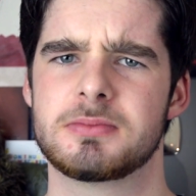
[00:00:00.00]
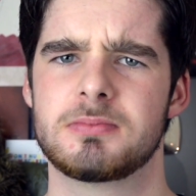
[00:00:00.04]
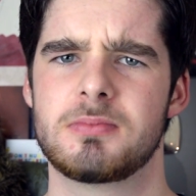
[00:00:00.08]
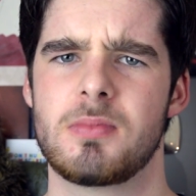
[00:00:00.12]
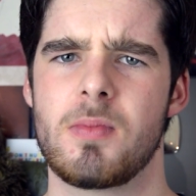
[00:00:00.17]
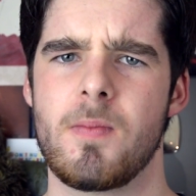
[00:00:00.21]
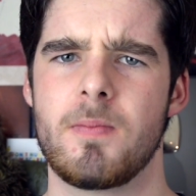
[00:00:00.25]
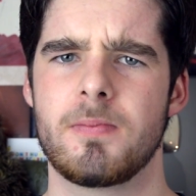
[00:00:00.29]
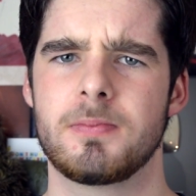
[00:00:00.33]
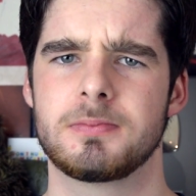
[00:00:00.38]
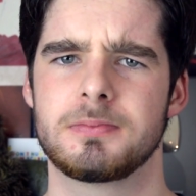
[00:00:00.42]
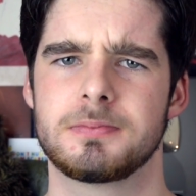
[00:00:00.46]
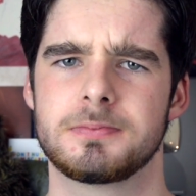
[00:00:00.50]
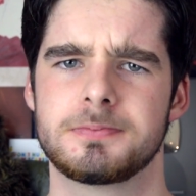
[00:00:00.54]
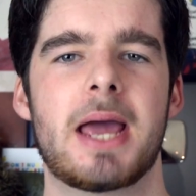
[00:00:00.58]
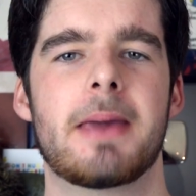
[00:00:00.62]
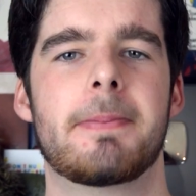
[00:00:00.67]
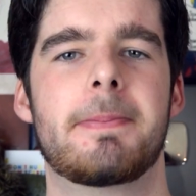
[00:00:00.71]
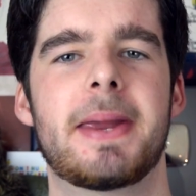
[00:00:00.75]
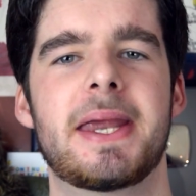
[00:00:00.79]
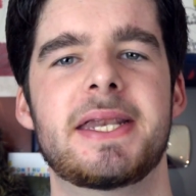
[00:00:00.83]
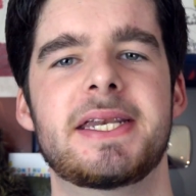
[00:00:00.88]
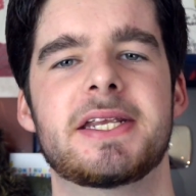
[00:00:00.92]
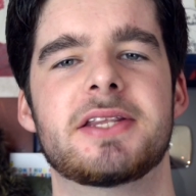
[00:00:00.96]
Now, in my
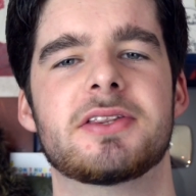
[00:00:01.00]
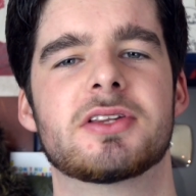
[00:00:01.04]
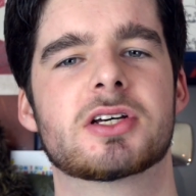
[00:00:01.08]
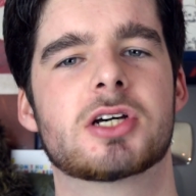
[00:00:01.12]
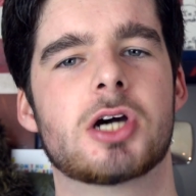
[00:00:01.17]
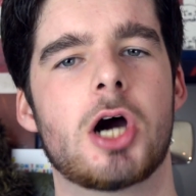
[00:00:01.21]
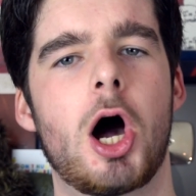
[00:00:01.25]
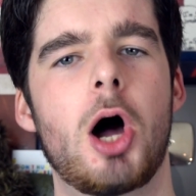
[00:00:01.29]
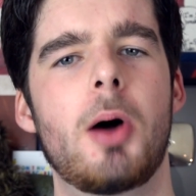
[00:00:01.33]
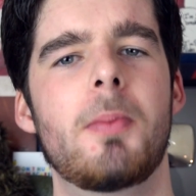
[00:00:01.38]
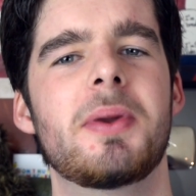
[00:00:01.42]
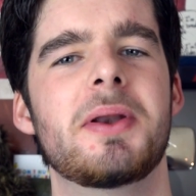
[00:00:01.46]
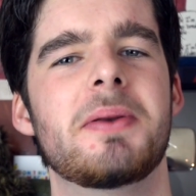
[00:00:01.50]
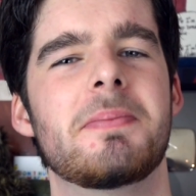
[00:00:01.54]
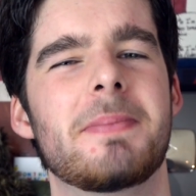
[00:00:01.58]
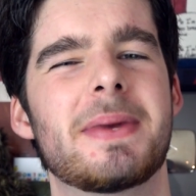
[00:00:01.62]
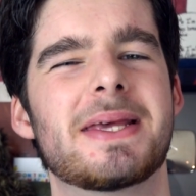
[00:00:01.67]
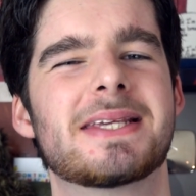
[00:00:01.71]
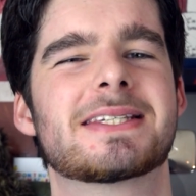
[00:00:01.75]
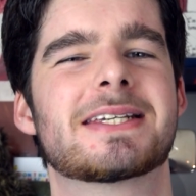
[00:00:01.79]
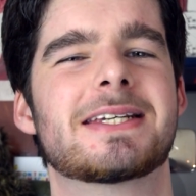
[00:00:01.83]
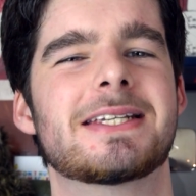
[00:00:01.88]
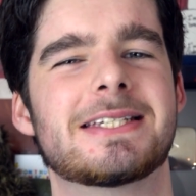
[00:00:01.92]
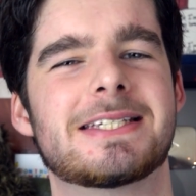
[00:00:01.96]
opinion, the common
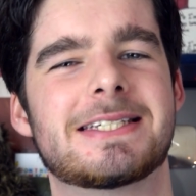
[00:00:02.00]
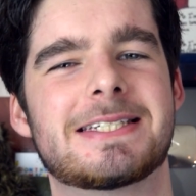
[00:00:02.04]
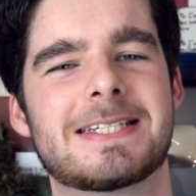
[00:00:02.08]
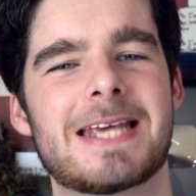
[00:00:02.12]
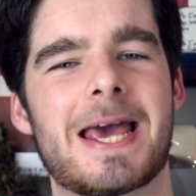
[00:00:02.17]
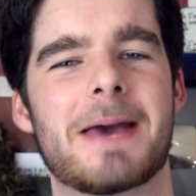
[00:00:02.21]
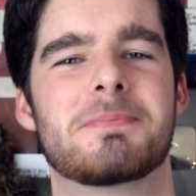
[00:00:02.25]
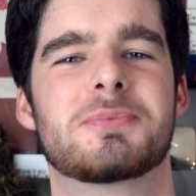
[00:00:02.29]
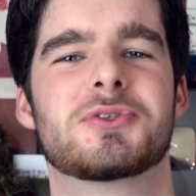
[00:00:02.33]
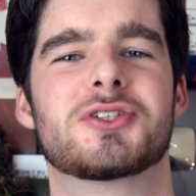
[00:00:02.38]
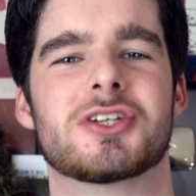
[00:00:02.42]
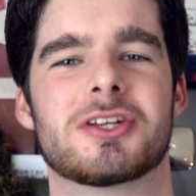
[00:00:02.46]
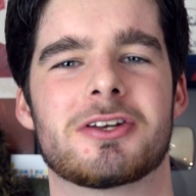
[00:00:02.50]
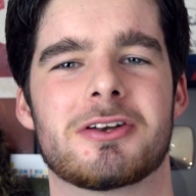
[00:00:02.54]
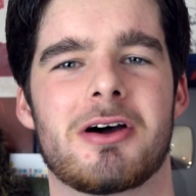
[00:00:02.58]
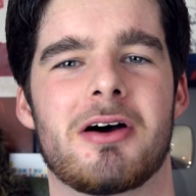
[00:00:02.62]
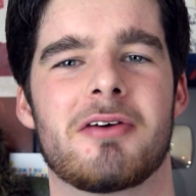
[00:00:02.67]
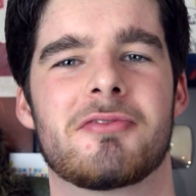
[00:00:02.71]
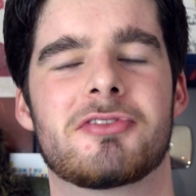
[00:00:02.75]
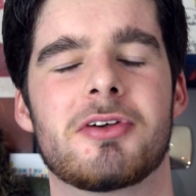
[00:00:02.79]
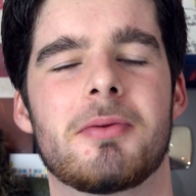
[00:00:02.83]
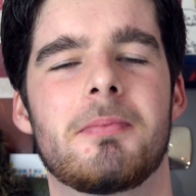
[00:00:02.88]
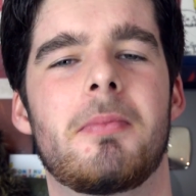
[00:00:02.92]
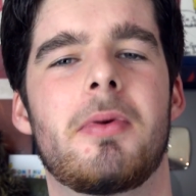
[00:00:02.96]
misconception
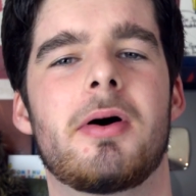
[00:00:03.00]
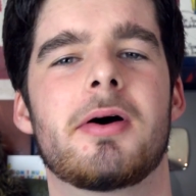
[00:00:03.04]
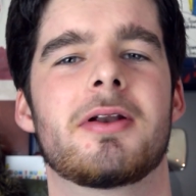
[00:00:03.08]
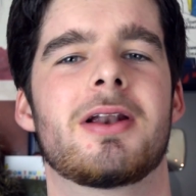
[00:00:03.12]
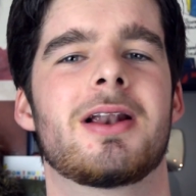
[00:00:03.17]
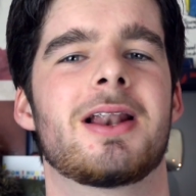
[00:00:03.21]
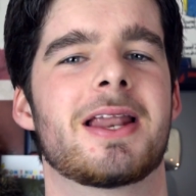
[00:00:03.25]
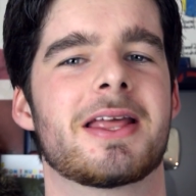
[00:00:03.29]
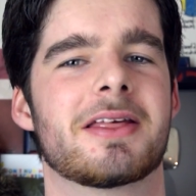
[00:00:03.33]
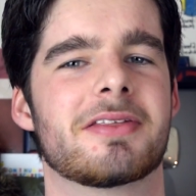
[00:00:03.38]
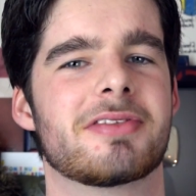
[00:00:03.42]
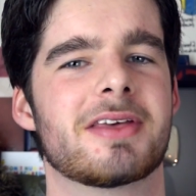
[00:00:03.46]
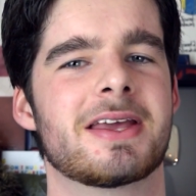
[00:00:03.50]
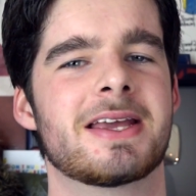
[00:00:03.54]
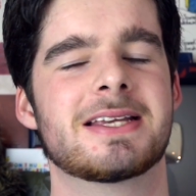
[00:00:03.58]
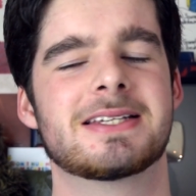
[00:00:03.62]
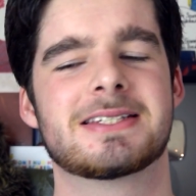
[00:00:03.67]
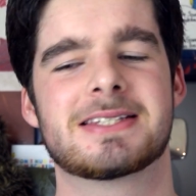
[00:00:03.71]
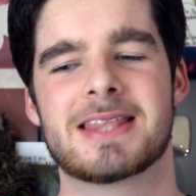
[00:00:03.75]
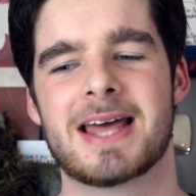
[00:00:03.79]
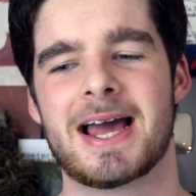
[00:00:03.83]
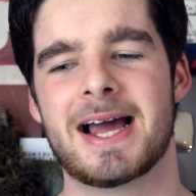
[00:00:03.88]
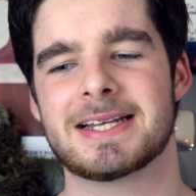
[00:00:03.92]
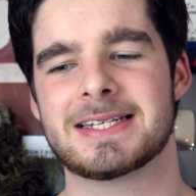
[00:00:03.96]
of the monolith
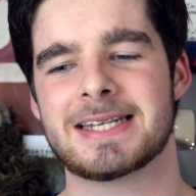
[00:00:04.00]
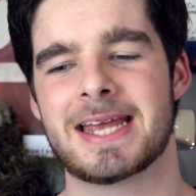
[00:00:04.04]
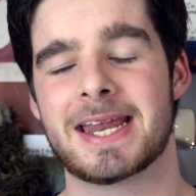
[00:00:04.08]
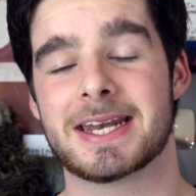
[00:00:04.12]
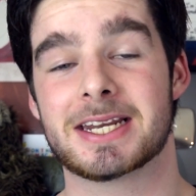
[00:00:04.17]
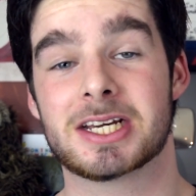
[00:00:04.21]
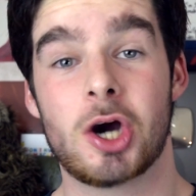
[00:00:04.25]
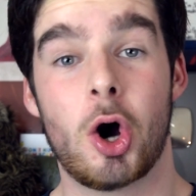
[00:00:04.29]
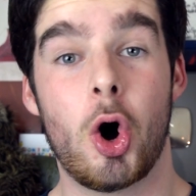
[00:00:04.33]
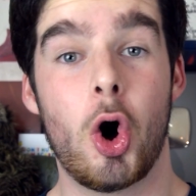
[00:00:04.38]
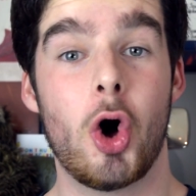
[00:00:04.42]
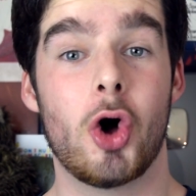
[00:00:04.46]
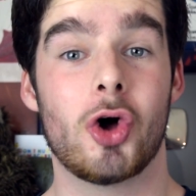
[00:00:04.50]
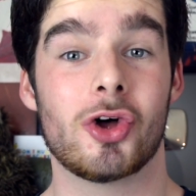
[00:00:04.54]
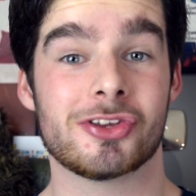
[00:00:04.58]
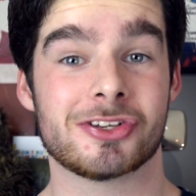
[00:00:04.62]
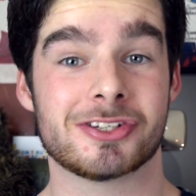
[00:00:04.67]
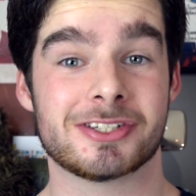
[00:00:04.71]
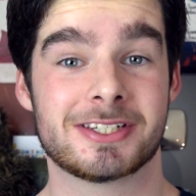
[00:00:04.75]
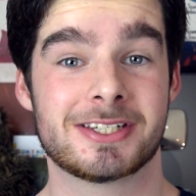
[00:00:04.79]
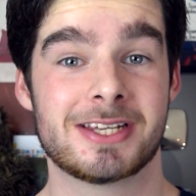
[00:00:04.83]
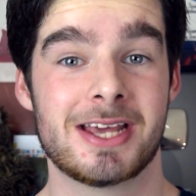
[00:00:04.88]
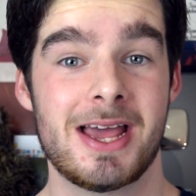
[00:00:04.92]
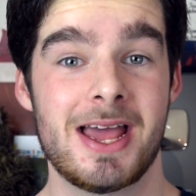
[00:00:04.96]
is that it
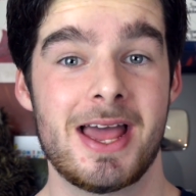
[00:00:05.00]
caused